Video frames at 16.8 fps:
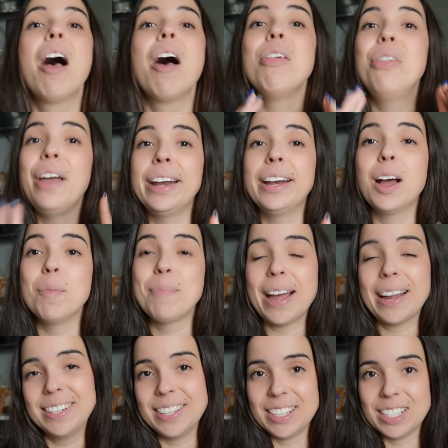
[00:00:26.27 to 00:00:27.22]
then come
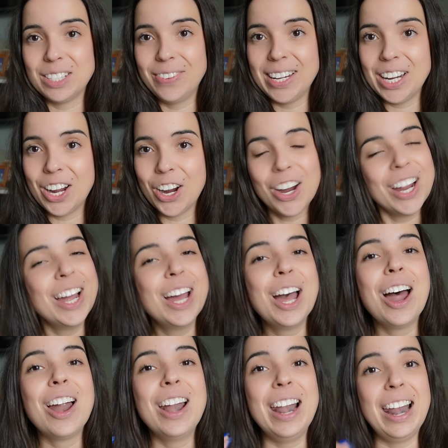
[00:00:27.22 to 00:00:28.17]
back to this video.
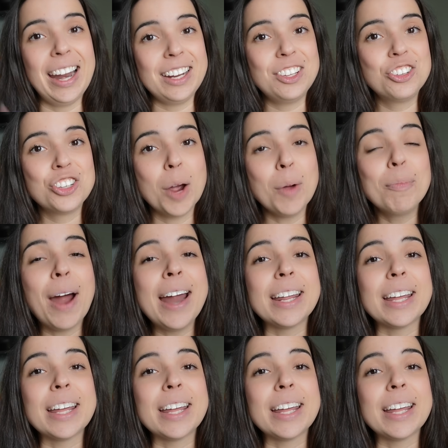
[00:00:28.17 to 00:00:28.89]
Let's jump right